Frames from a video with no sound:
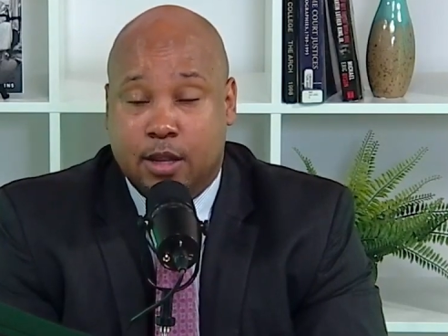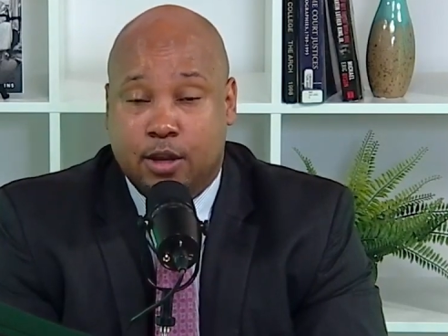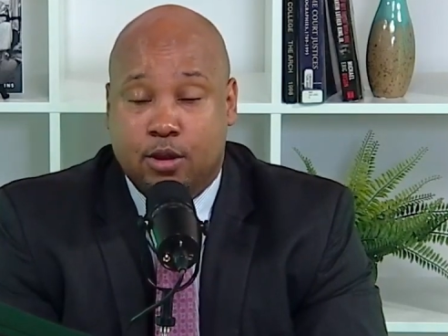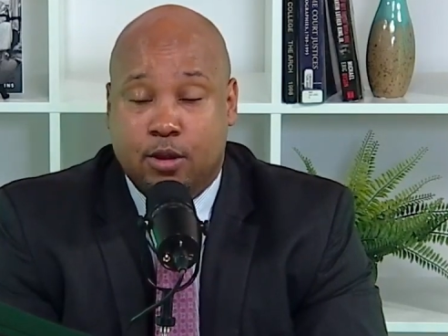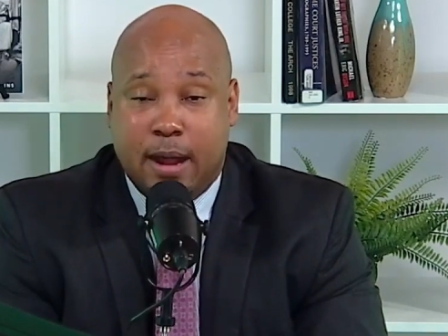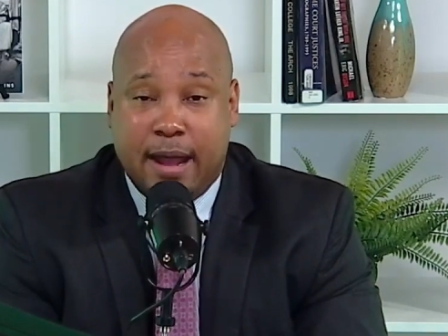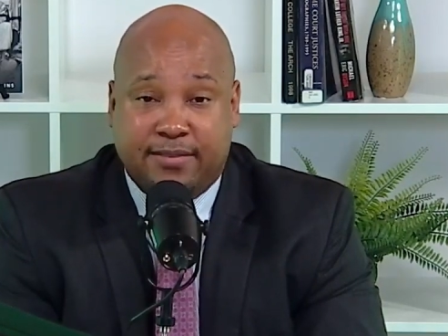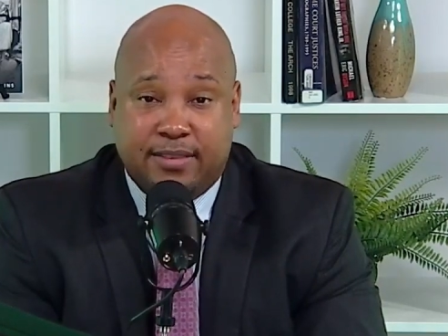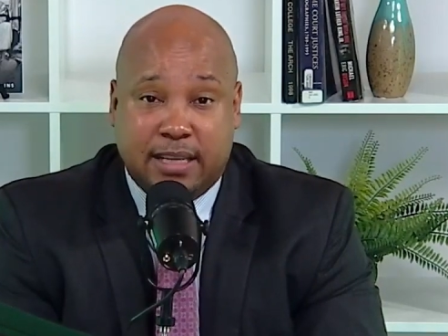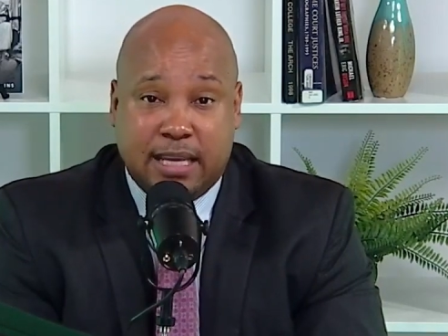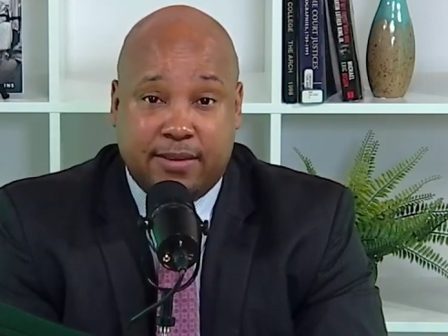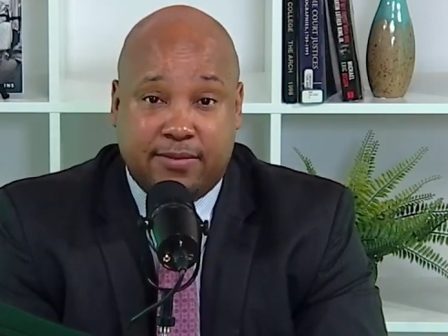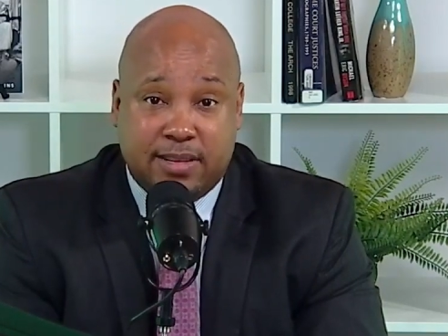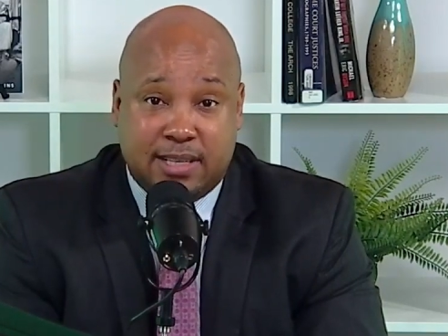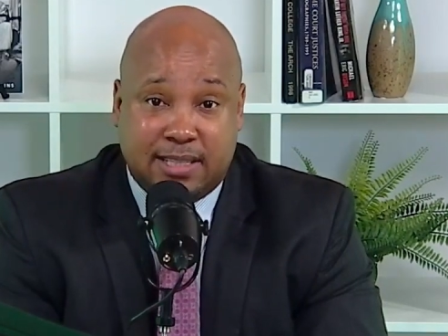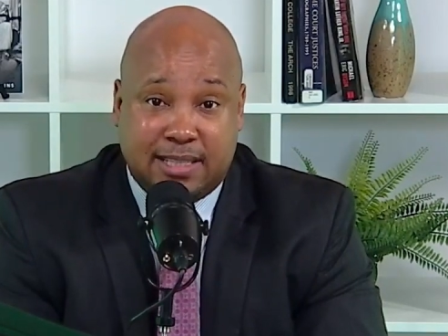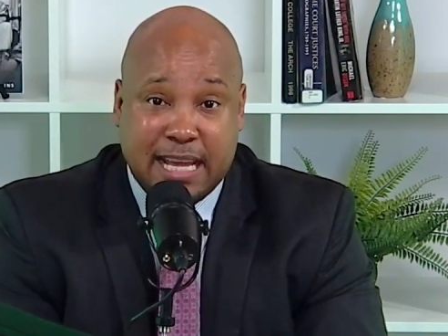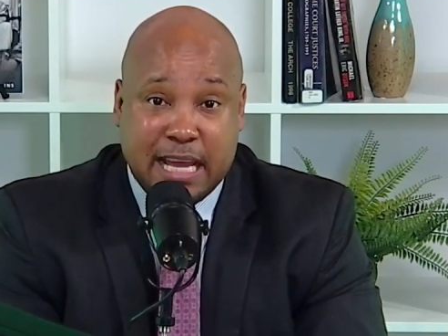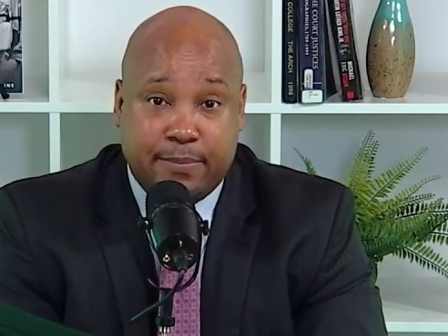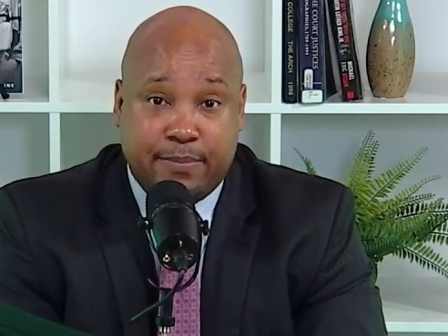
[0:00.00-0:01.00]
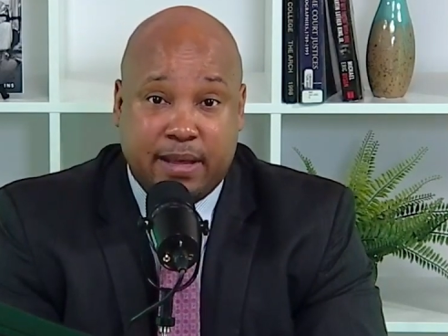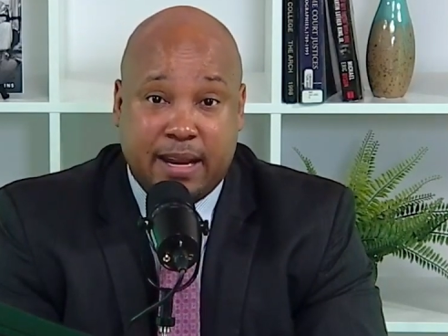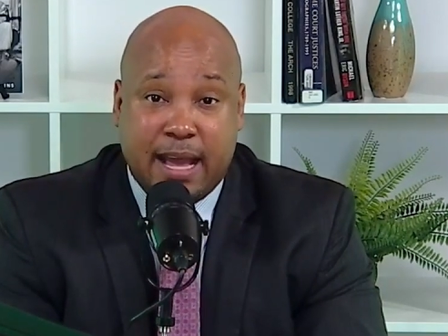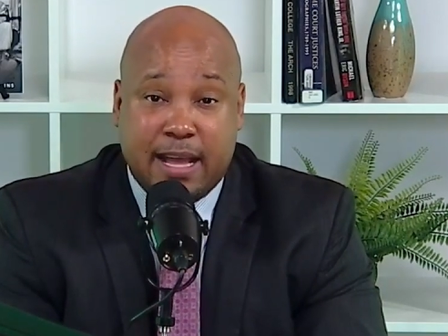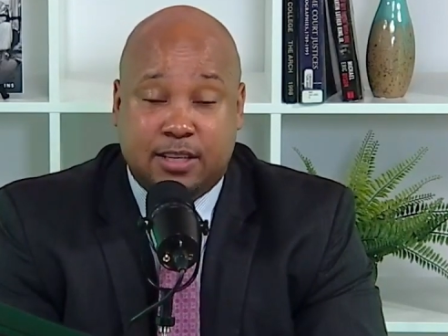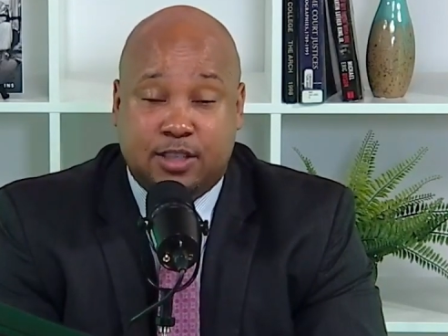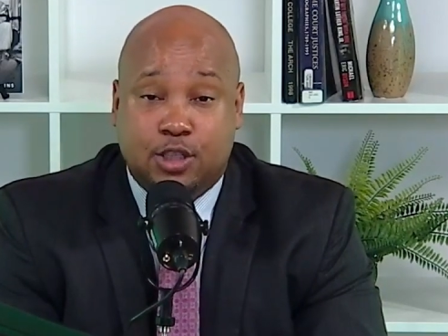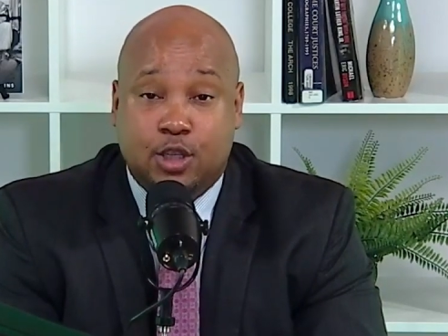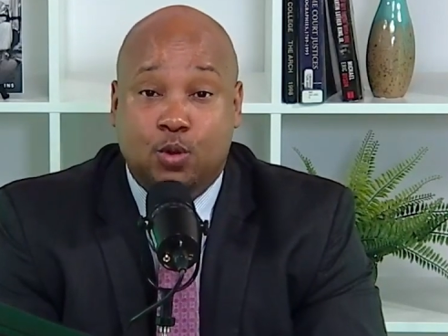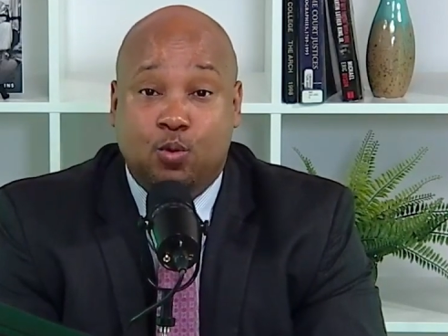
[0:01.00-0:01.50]
you have to give a statement
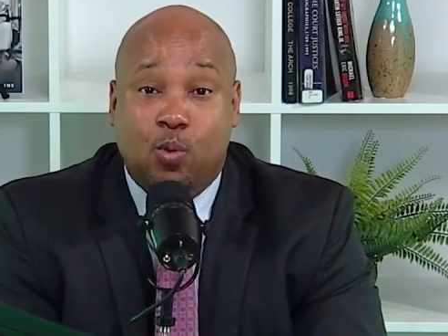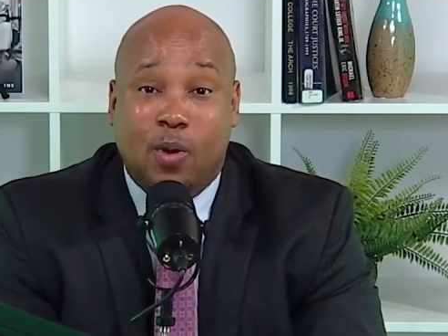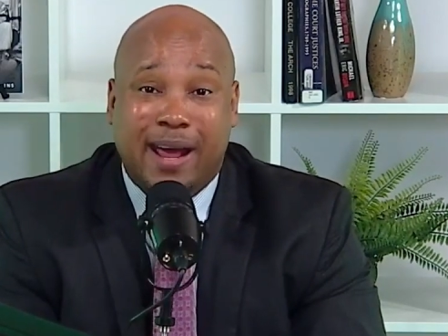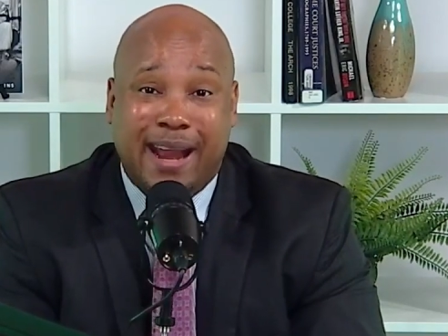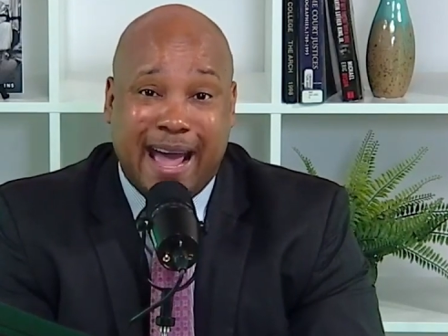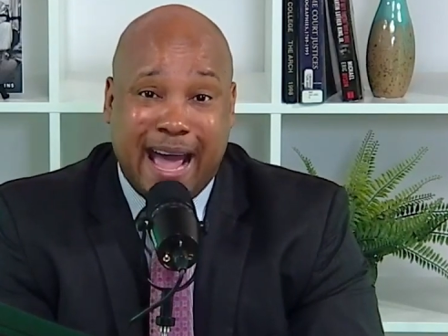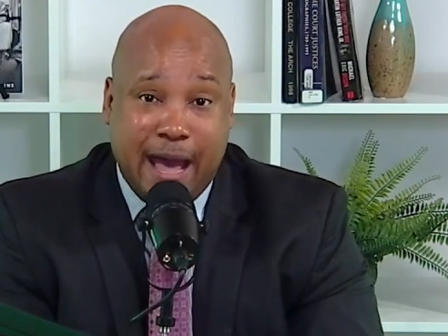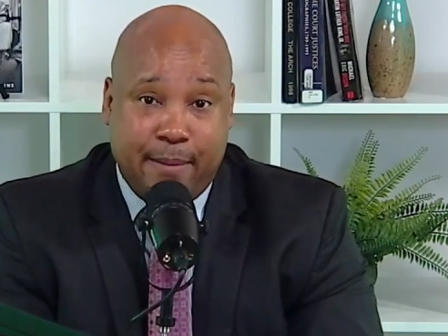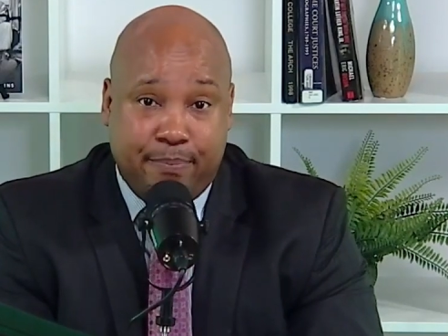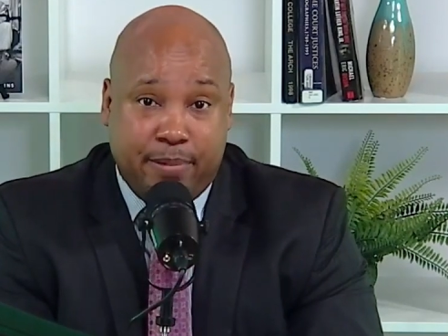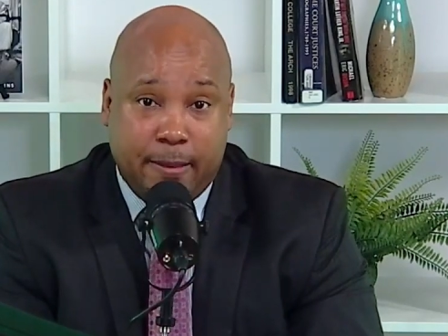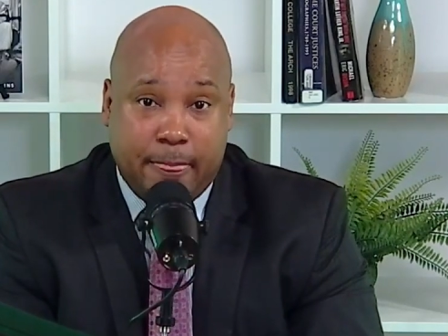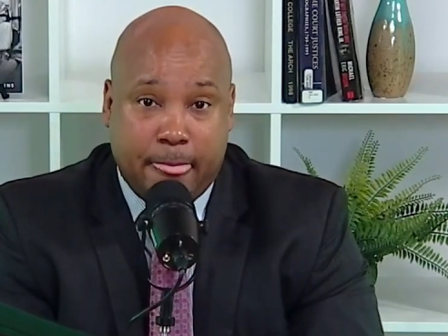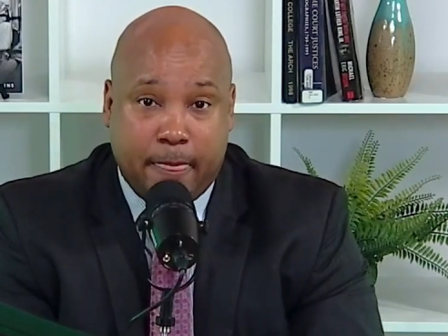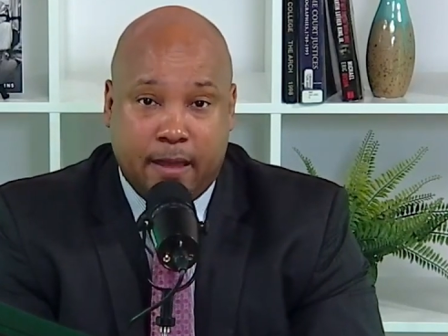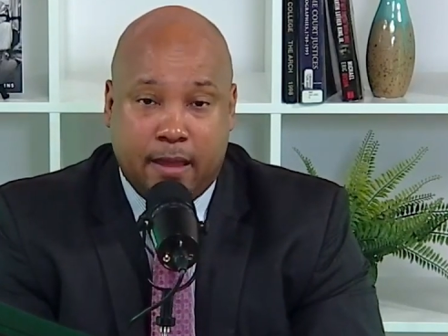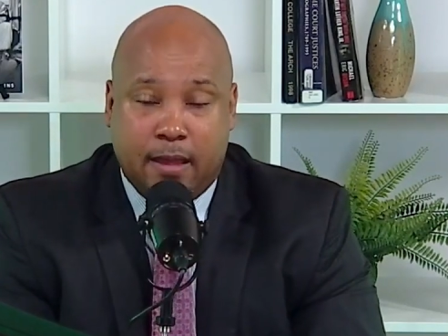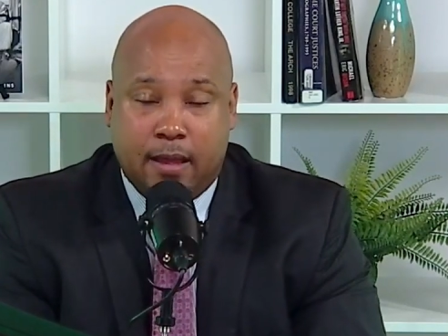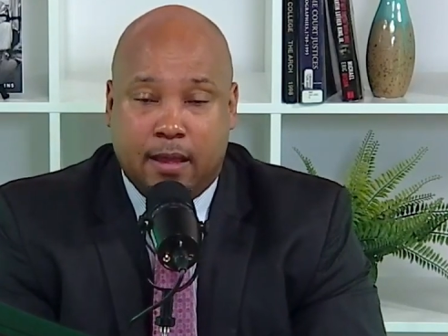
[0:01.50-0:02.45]
as to what happened.